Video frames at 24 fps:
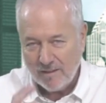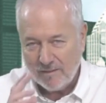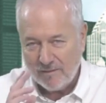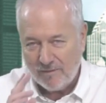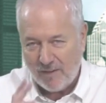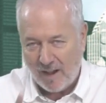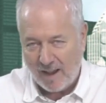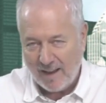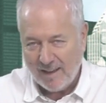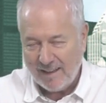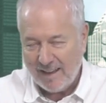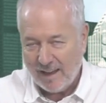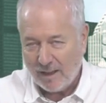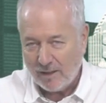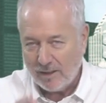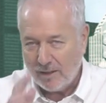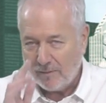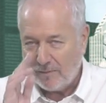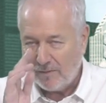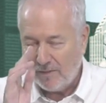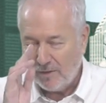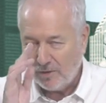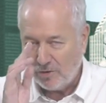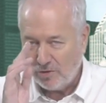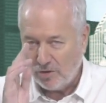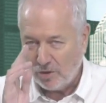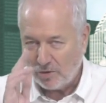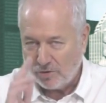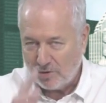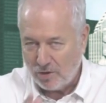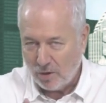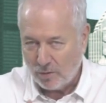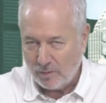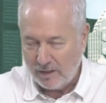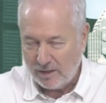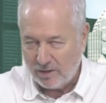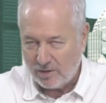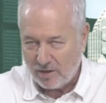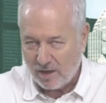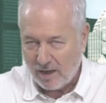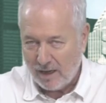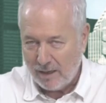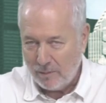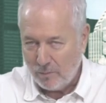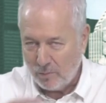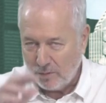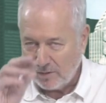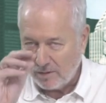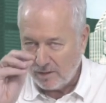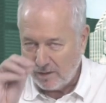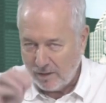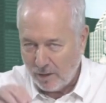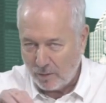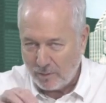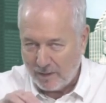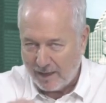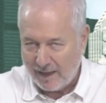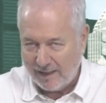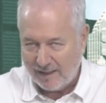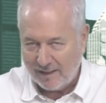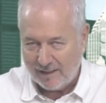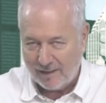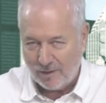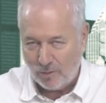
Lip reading: find out if the Shoshone tribe was located